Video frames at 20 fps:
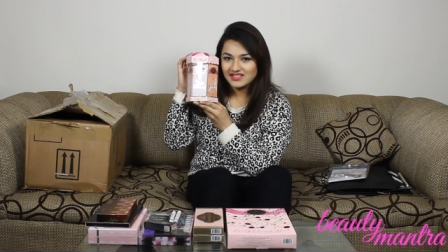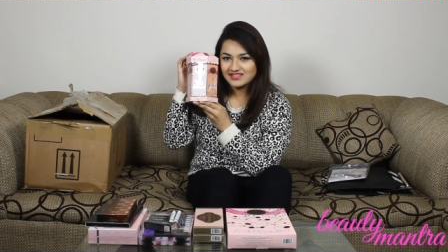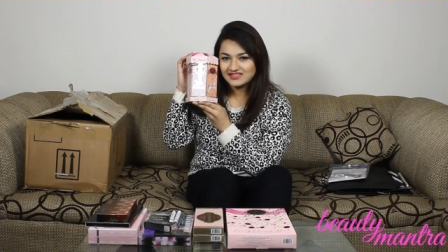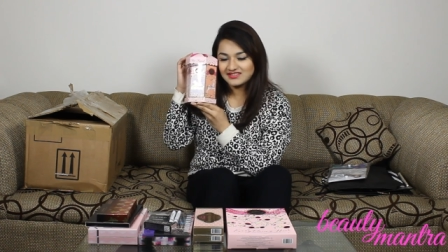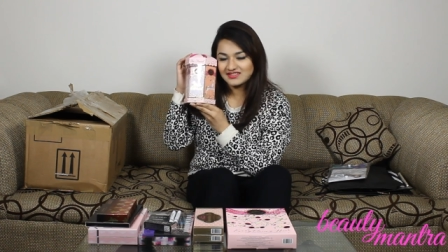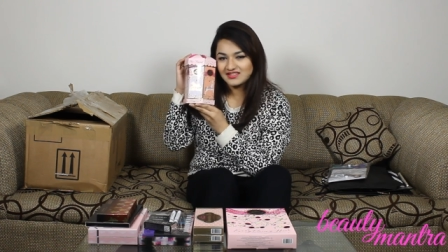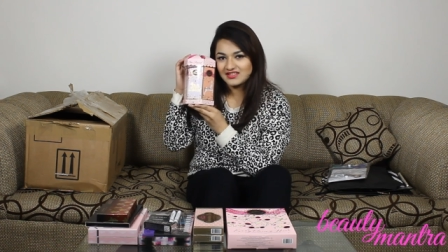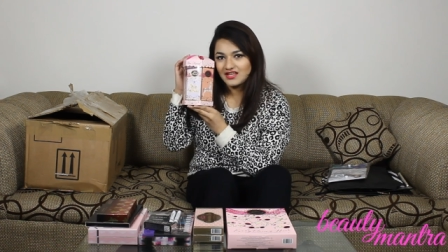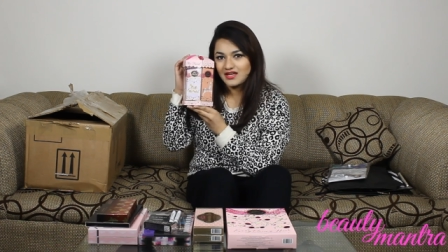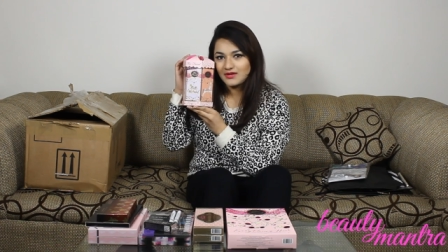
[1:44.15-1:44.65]
is
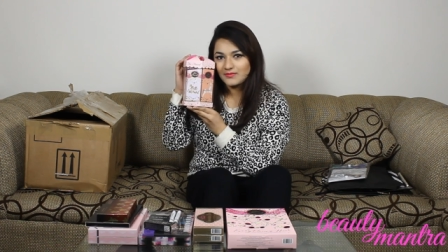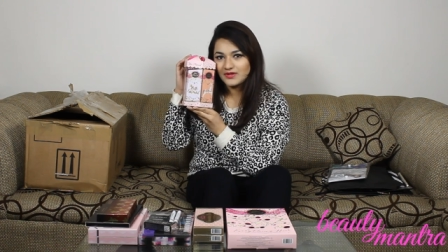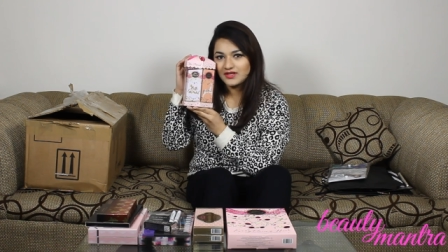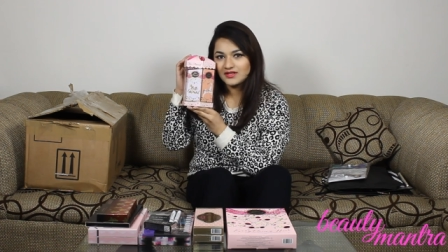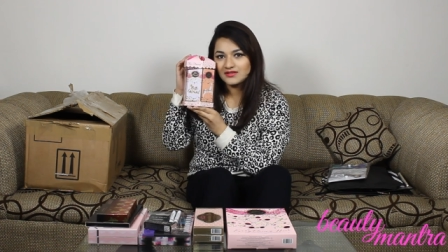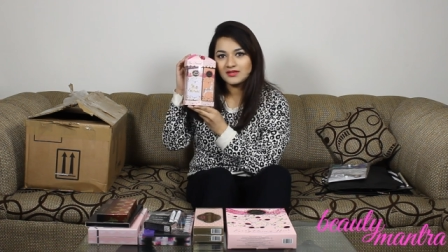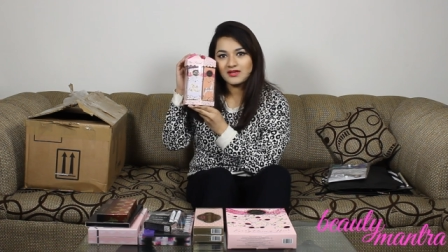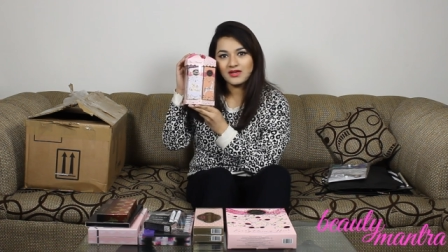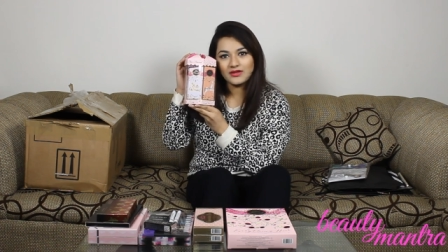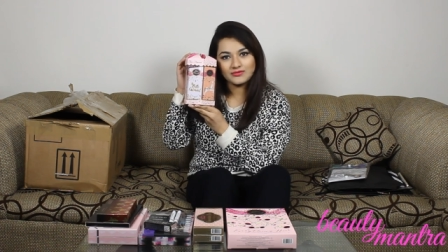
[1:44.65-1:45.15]
the
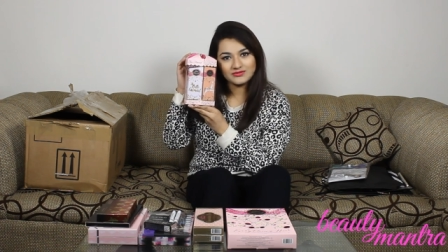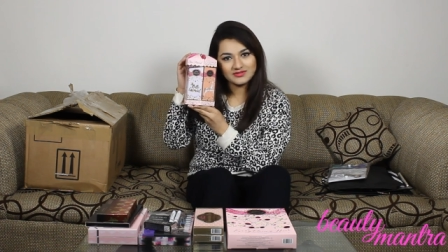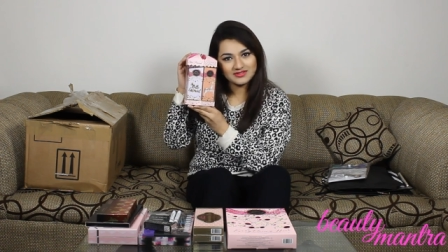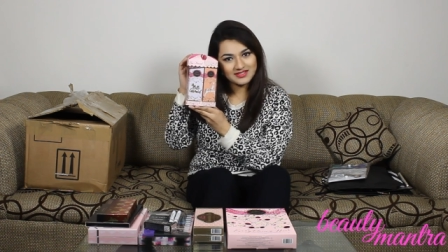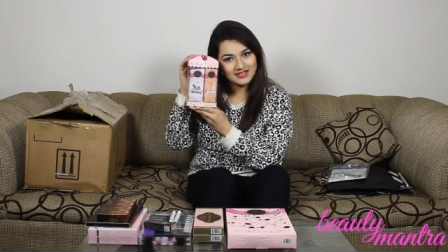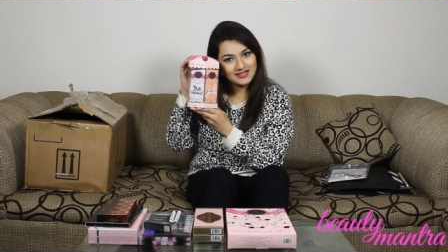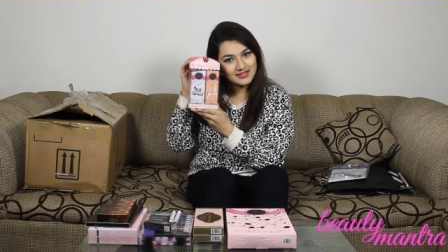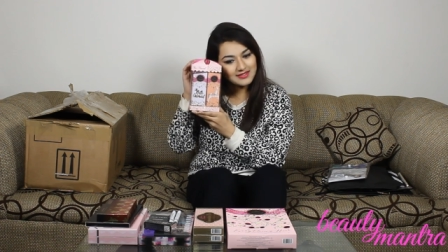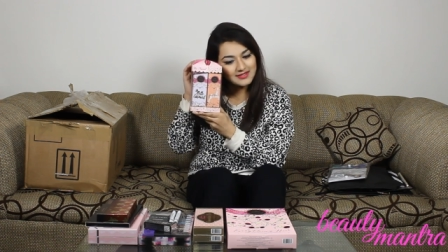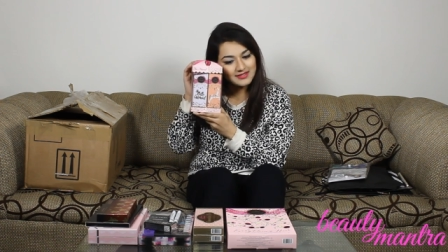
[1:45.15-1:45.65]
Belle
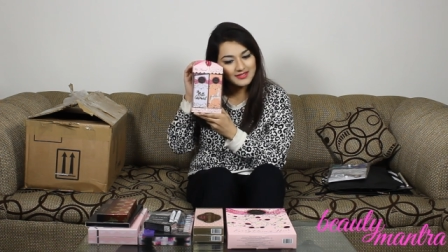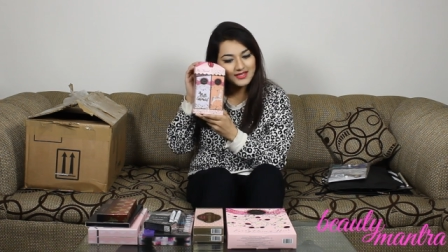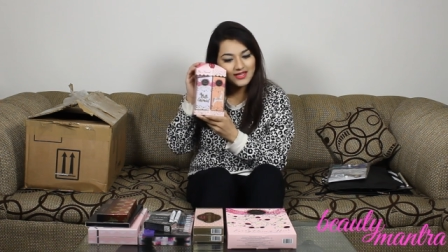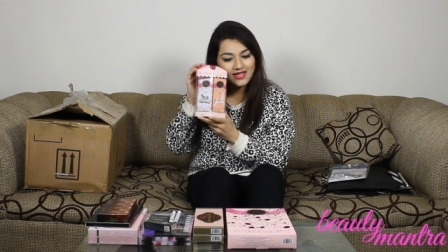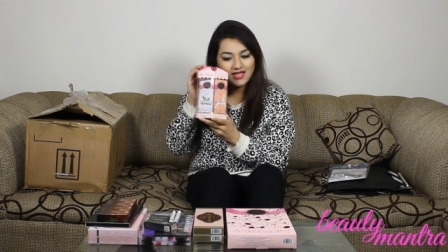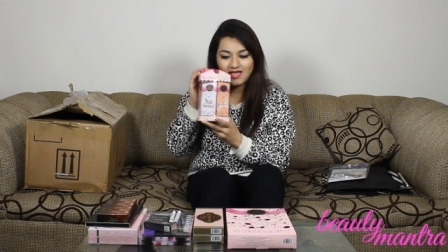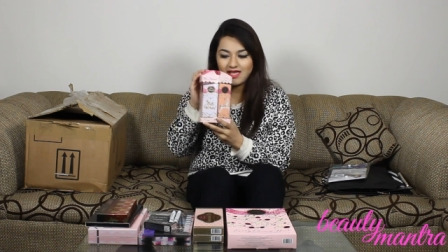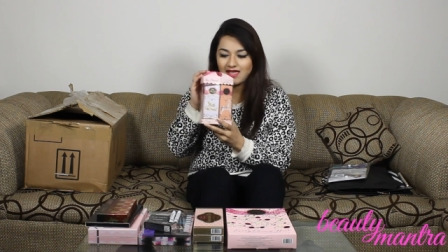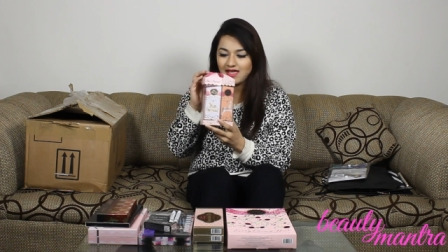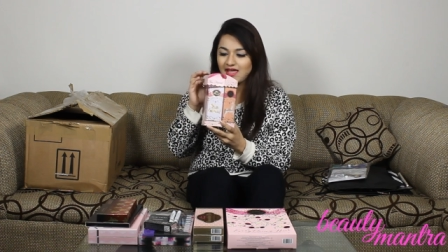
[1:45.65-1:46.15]
Carousel,
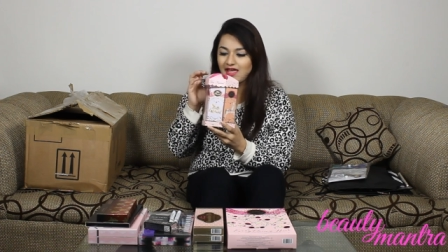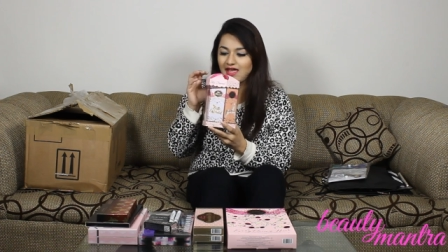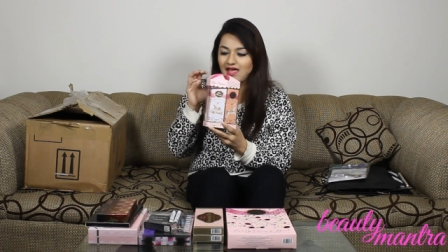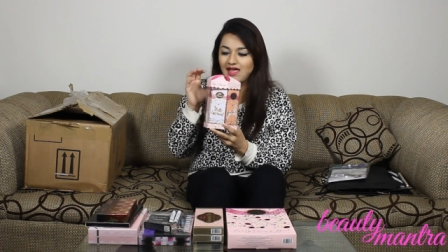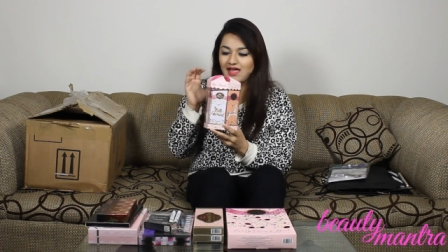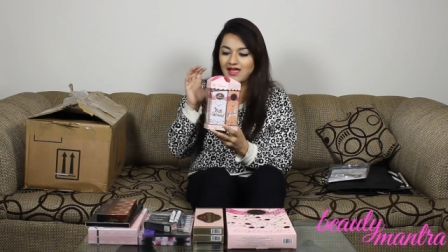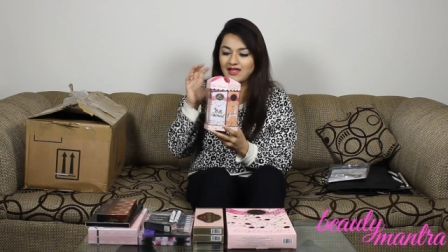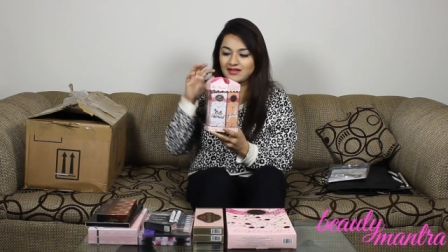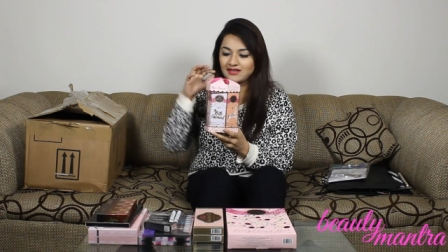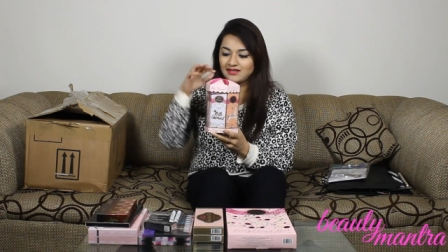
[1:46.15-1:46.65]

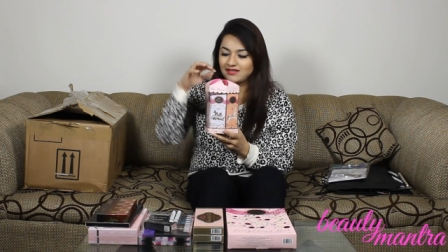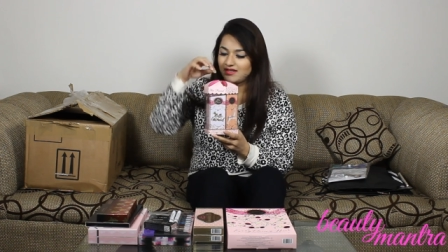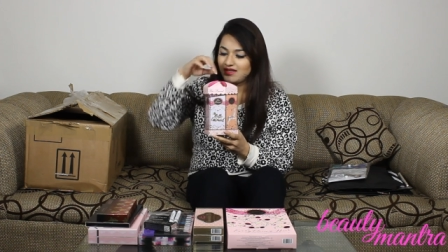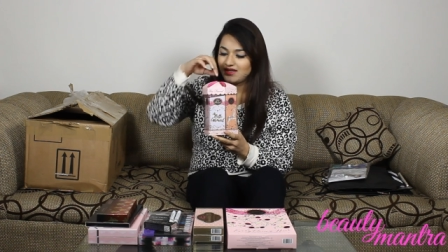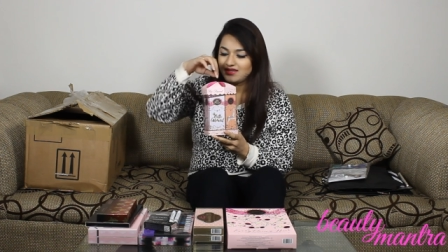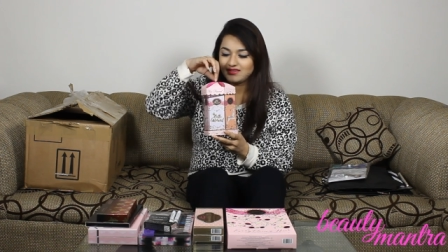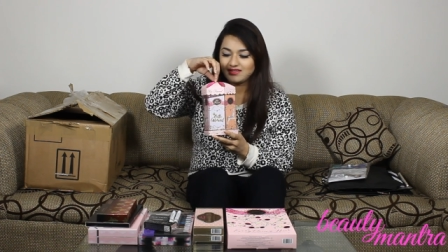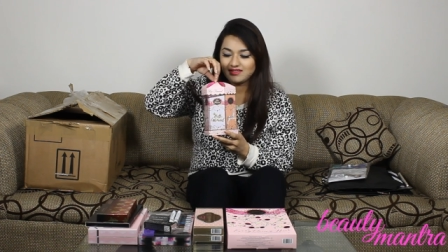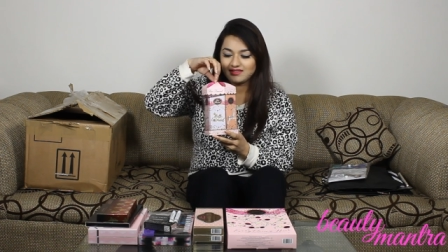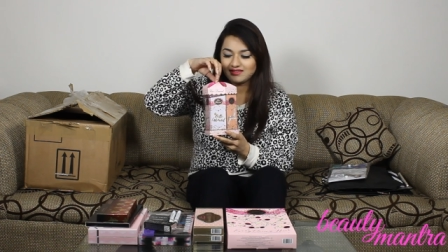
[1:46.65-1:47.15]
and
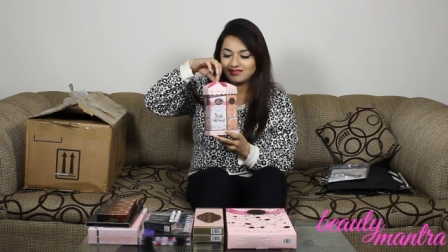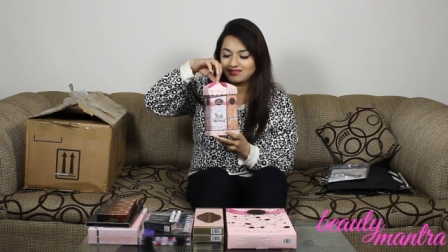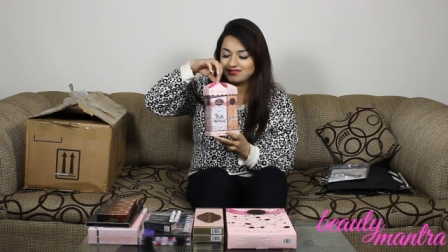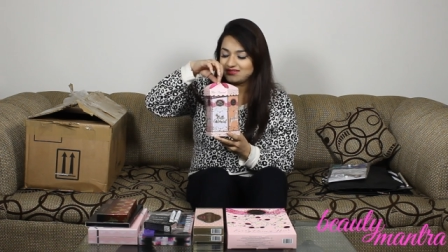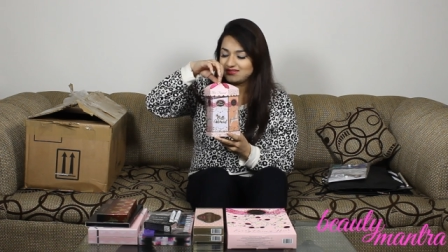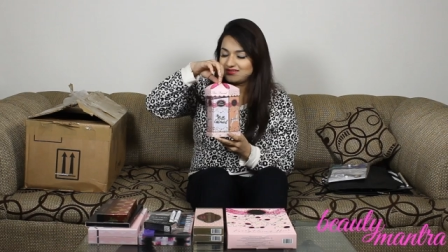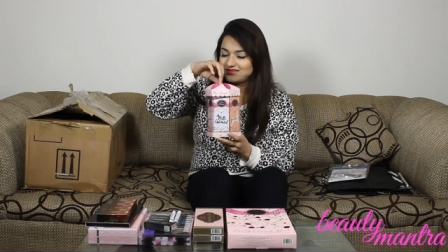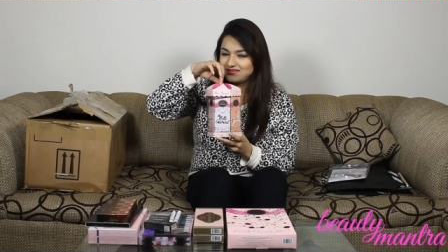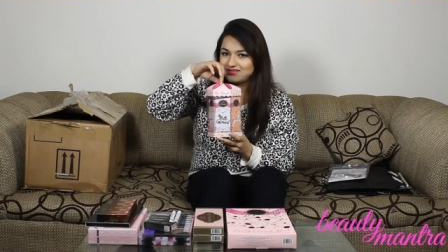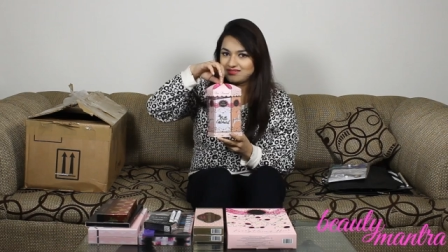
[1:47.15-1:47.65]
I think
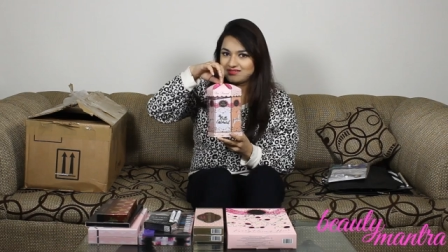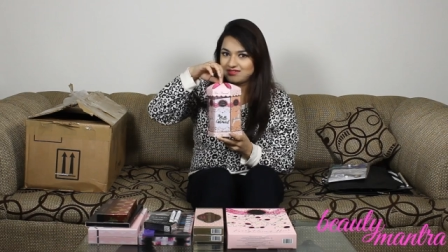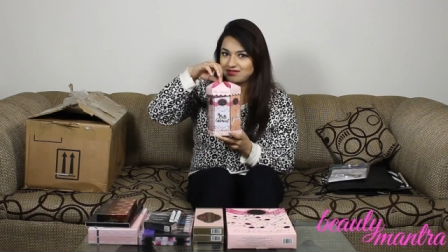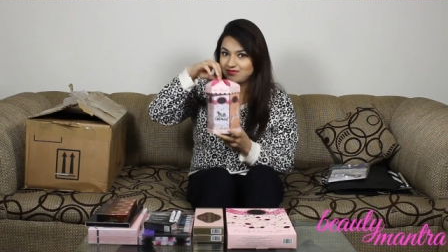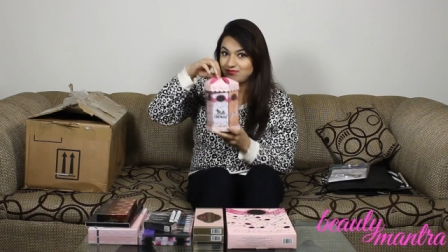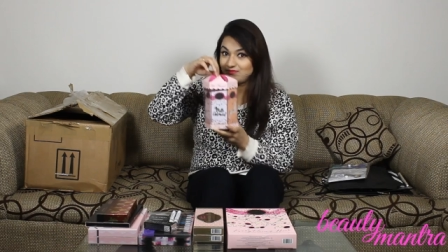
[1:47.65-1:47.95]
this is just